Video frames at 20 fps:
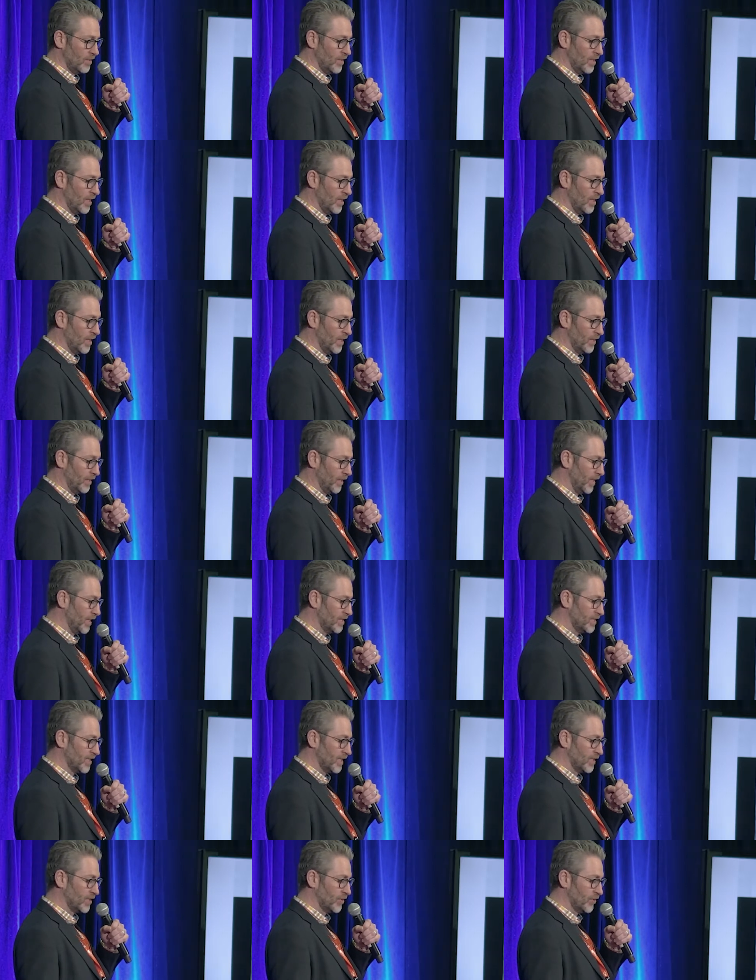and the
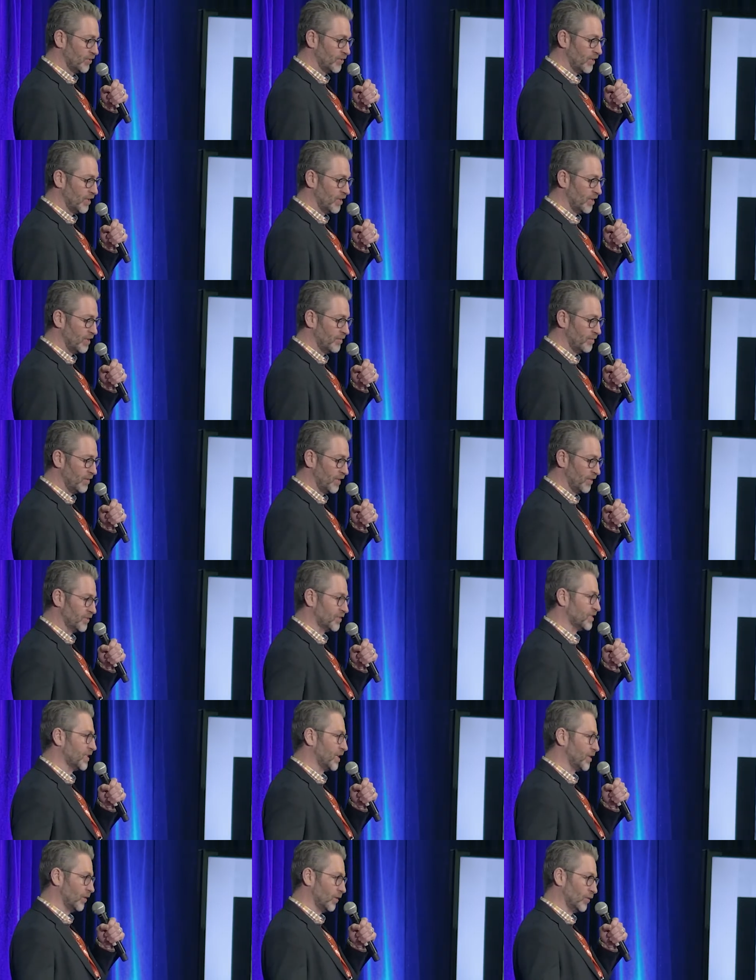lights get turned on, it'll
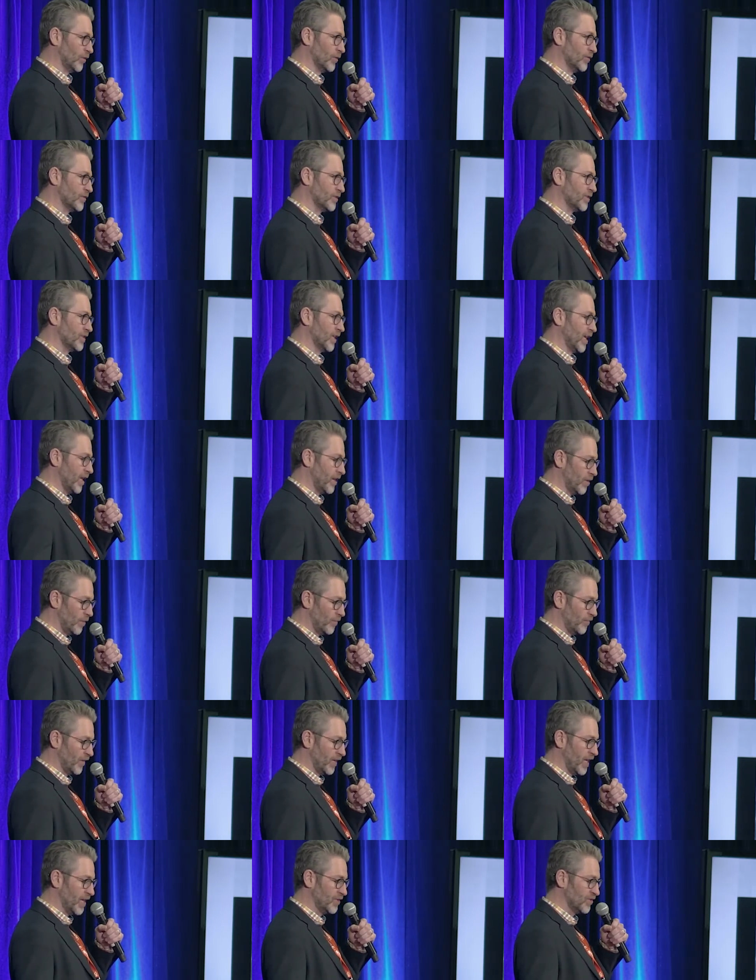send alerts and get
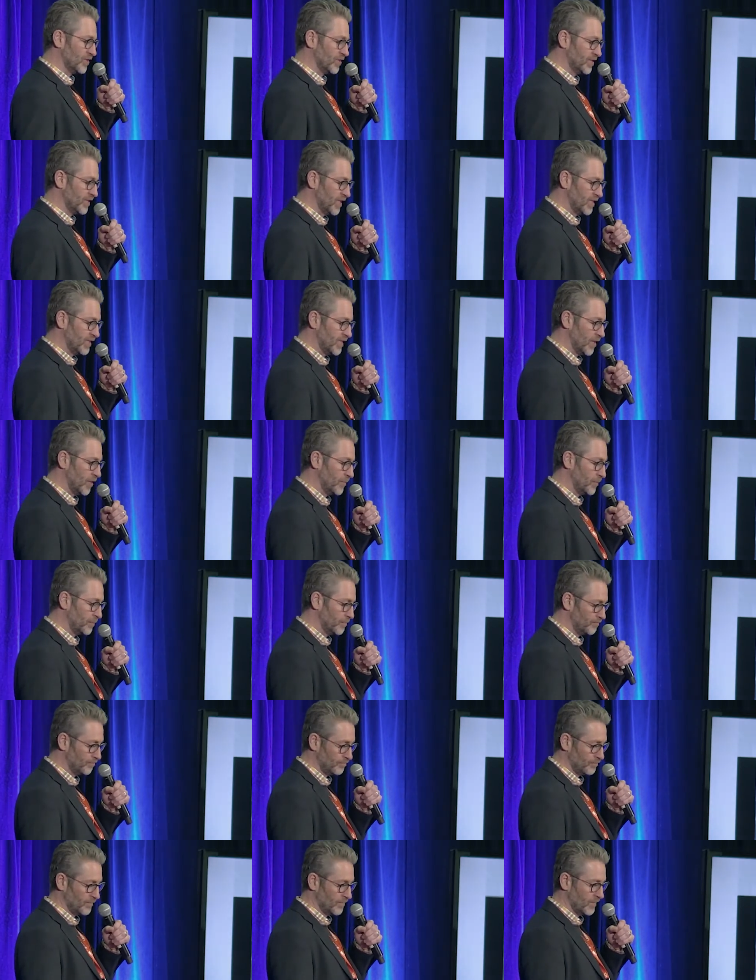notifications sent out.
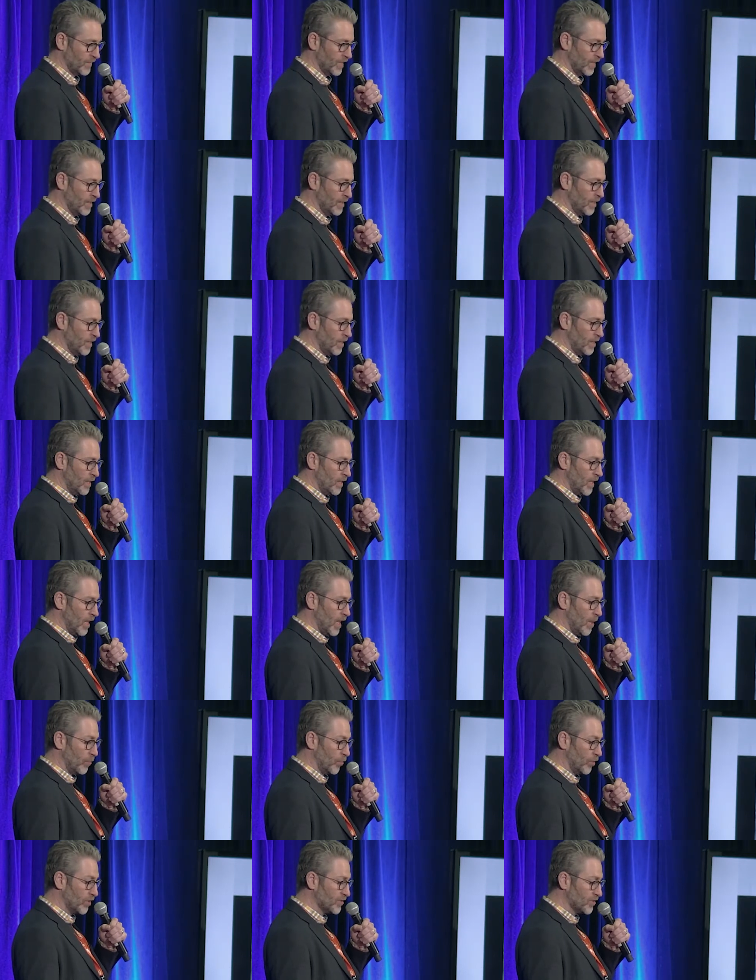
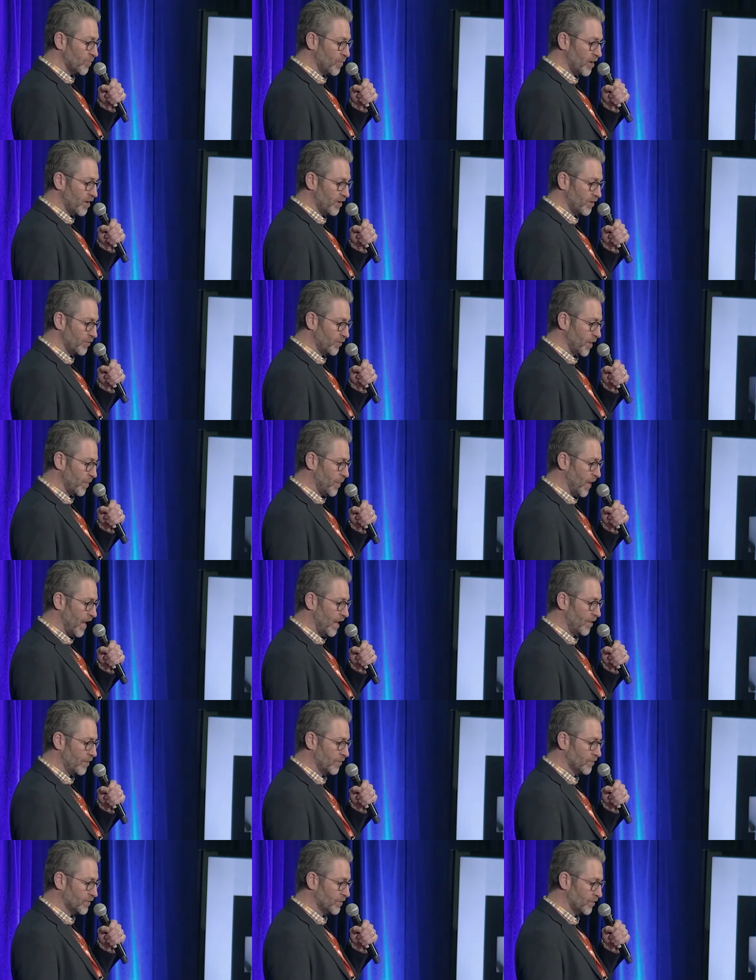We're also monitoring
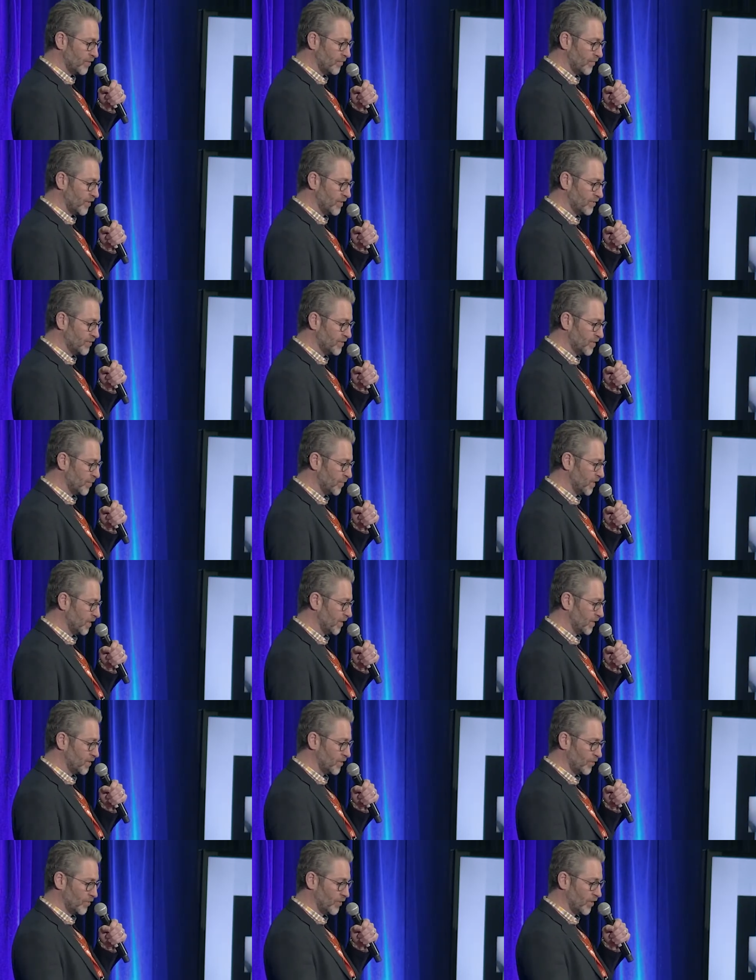power, so if I do something
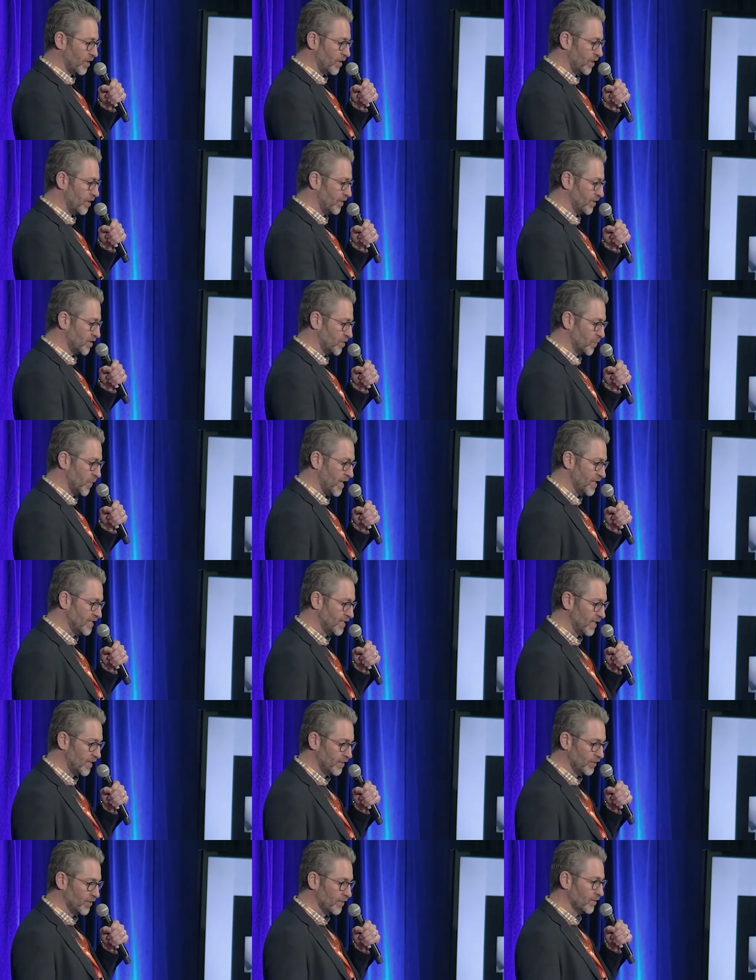like turn on a space
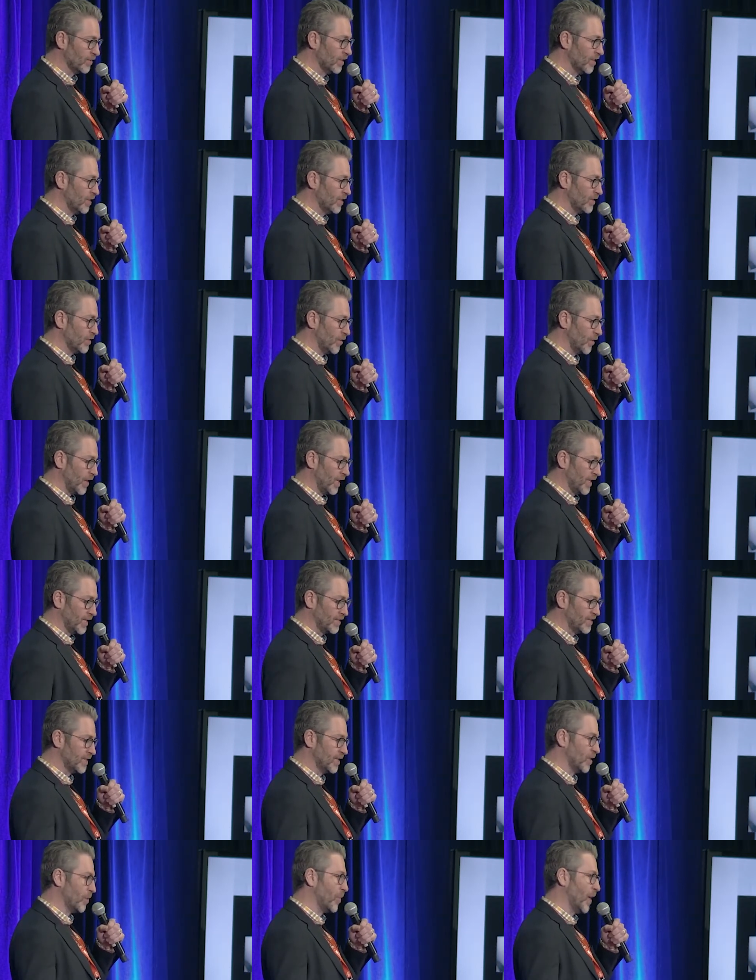heater, I can
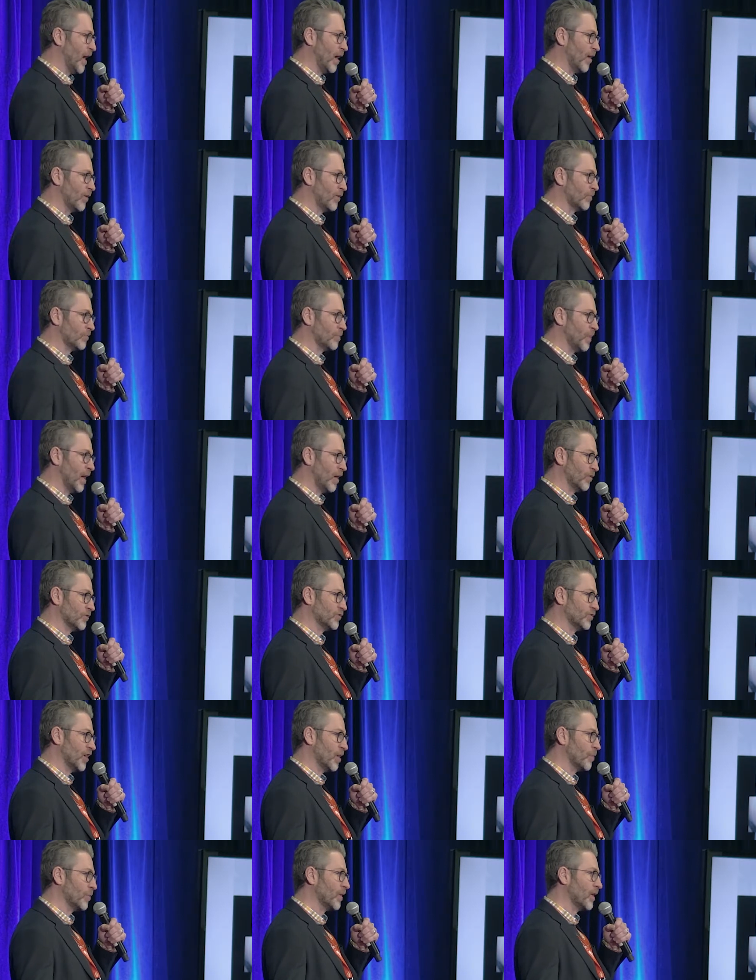see the power
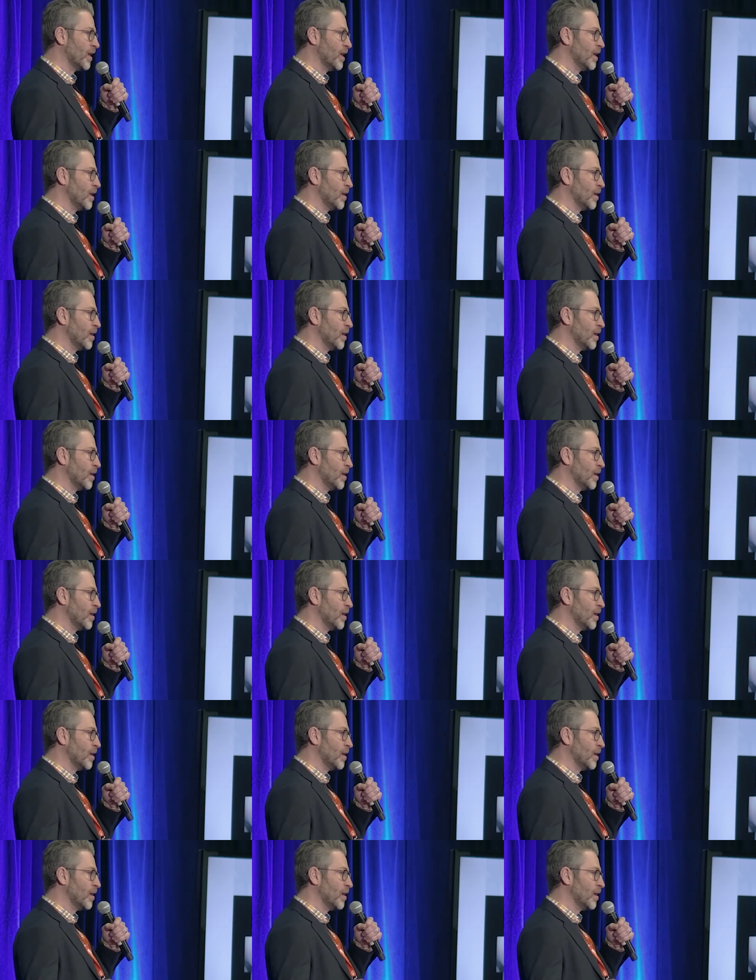jump.